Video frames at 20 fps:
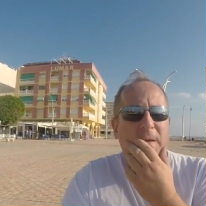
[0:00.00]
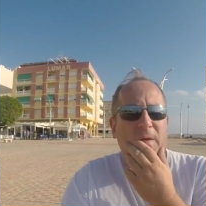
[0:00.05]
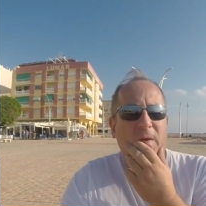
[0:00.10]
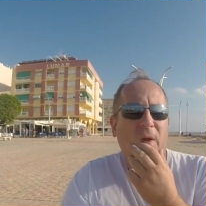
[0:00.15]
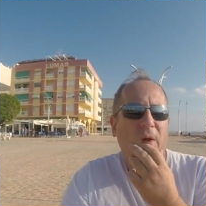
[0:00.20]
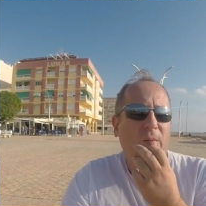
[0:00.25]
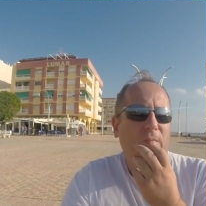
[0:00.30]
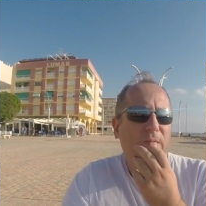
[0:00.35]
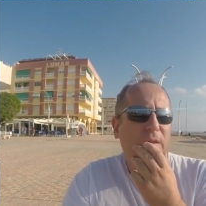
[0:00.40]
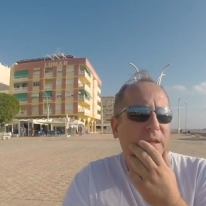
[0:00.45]

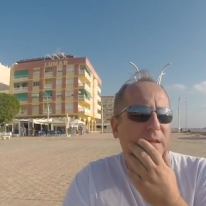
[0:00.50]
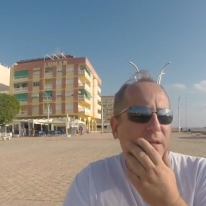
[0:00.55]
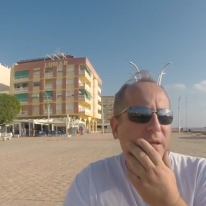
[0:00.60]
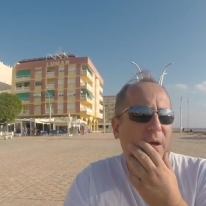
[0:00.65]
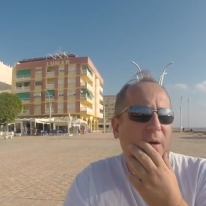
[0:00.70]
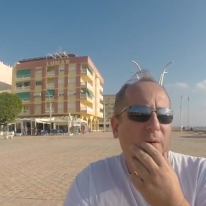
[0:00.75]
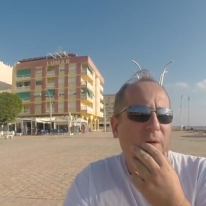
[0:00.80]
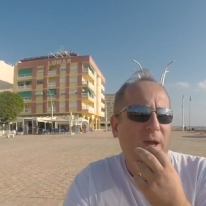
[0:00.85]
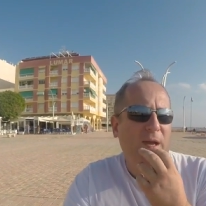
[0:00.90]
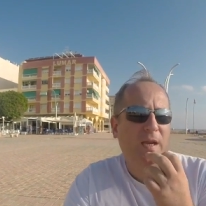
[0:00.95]
Not
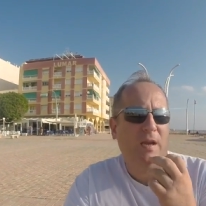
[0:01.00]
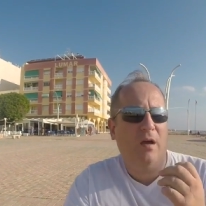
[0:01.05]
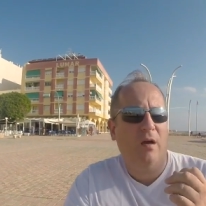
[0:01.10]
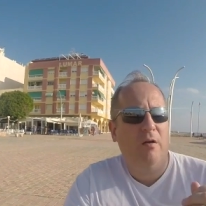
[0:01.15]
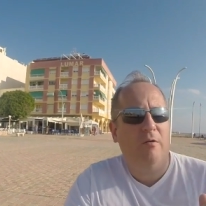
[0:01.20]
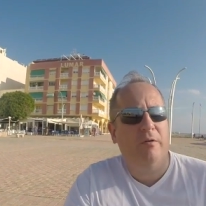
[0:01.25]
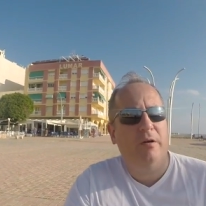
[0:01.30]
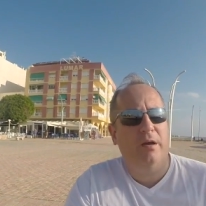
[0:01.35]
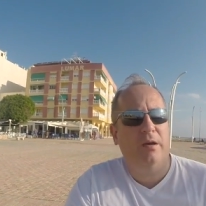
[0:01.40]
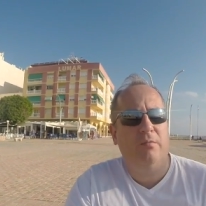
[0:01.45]
going,
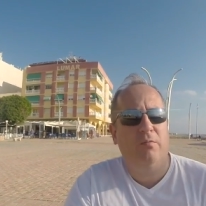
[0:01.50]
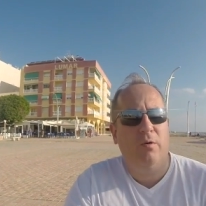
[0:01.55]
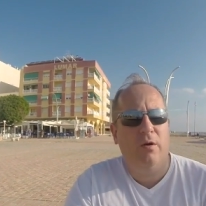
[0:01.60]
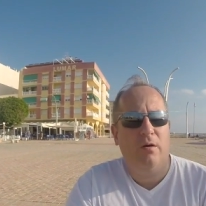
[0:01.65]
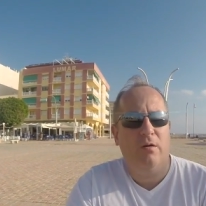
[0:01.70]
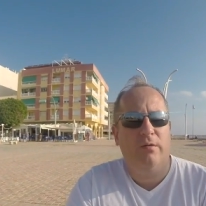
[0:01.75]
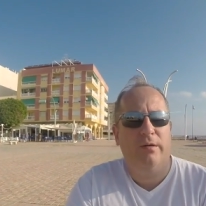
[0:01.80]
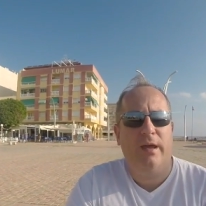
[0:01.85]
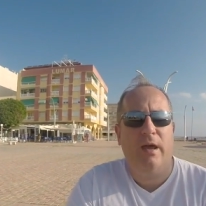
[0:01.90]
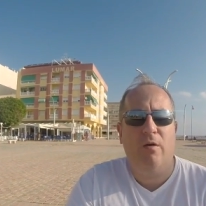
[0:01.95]
alright,
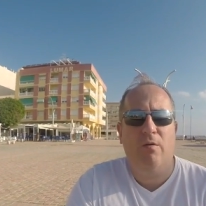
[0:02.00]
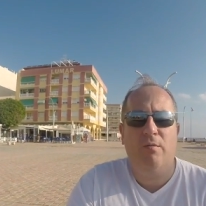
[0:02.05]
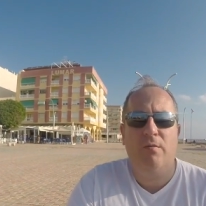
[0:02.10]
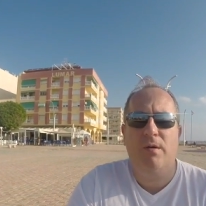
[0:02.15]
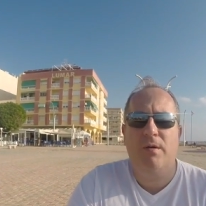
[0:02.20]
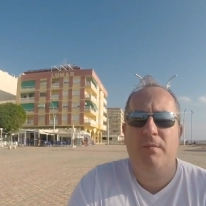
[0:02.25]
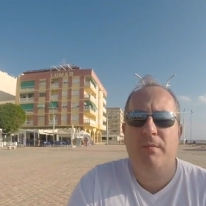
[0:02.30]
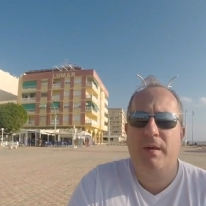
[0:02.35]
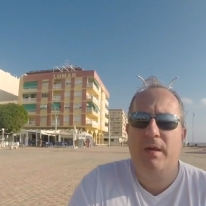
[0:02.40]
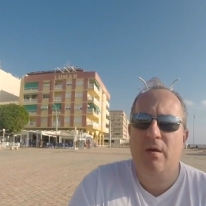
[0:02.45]
well now
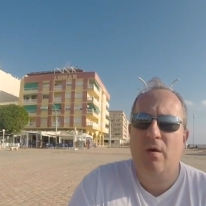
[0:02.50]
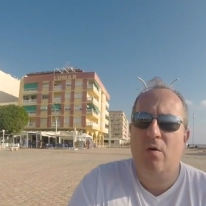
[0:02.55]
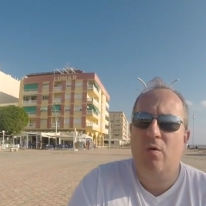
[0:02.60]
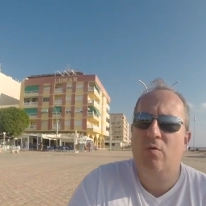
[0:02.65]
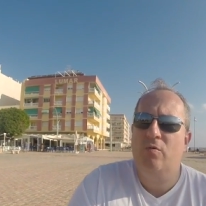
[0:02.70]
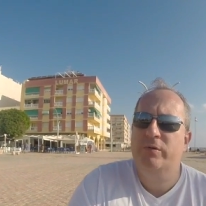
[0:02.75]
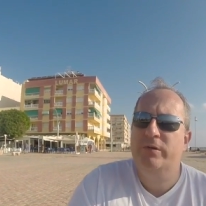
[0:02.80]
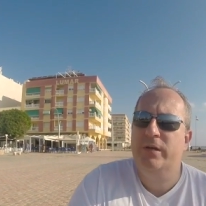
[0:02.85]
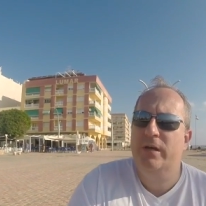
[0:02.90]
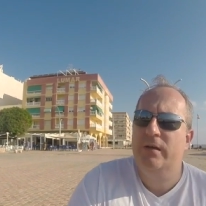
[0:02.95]
I'm a bit
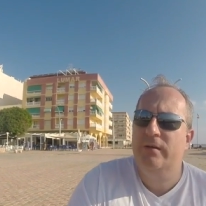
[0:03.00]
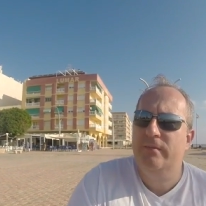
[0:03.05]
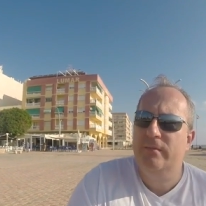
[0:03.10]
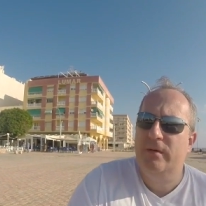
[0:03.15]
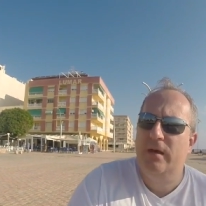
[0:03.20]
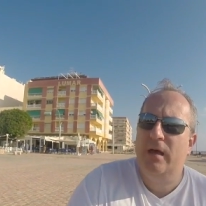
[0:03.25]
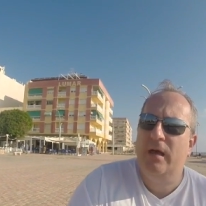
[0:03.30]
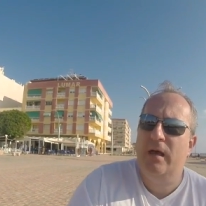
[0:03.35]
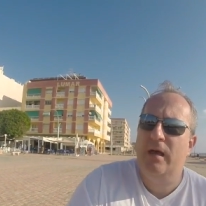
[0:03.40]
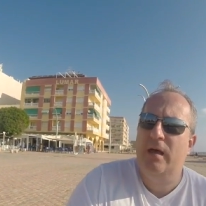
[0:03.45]
older,
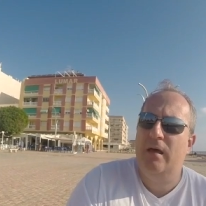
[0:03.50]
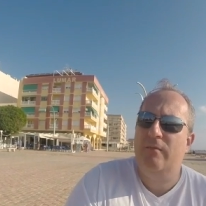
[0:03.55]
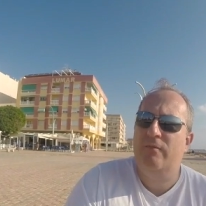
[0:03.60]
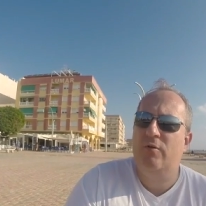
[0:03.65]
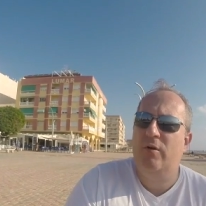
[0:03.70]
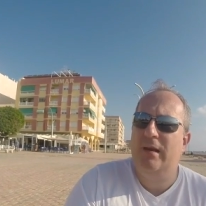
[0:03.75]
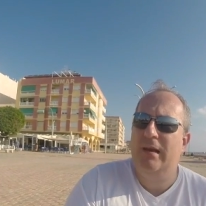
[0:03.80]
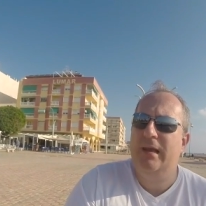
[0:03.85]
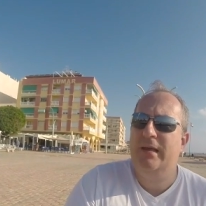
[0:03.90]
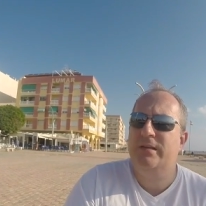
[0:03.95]
I've
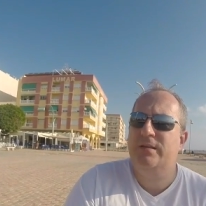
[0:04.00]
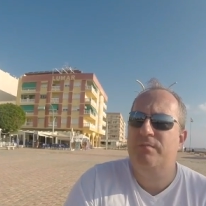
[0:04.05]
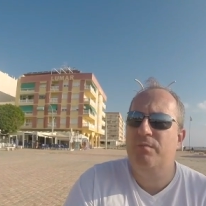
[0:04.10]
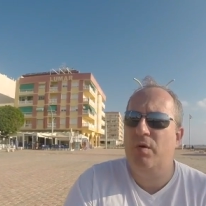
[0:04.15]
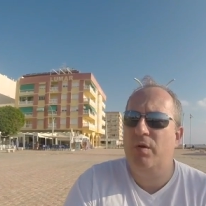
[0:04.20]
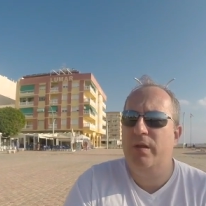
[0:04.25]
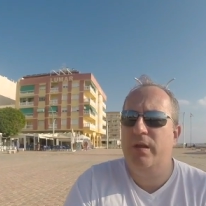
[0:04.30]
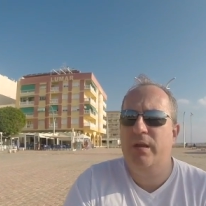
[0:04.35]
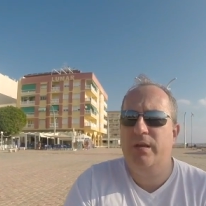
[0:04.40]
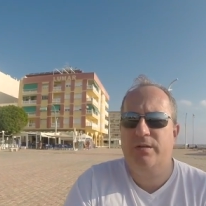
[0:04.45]
got less
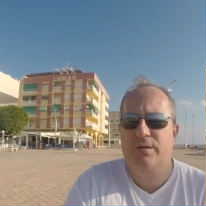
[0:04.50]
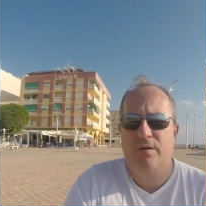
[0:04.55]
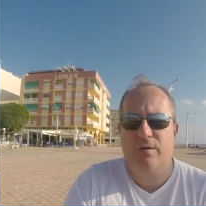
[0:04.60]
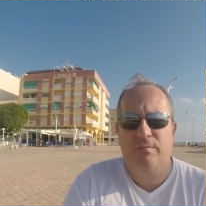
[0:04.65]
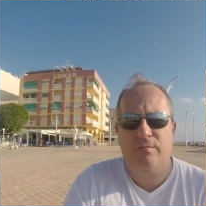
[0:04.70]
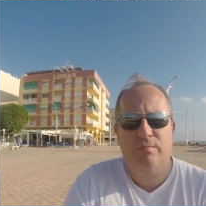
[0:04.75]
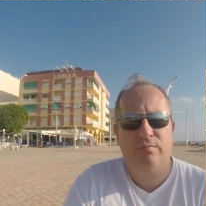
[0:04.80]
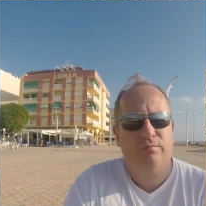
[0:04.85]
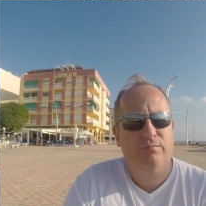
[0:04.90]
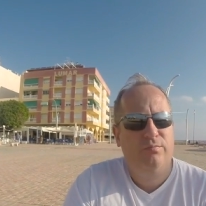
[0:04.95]
money, so
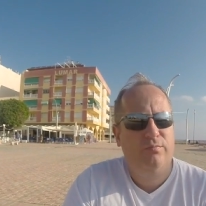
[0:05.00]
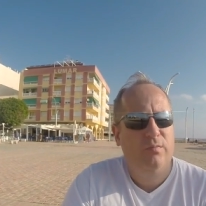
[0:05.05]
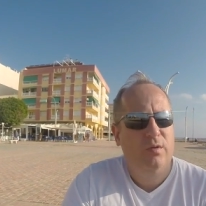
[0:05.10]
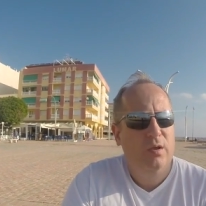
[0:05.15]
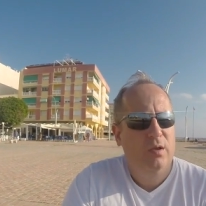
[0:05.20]
I'm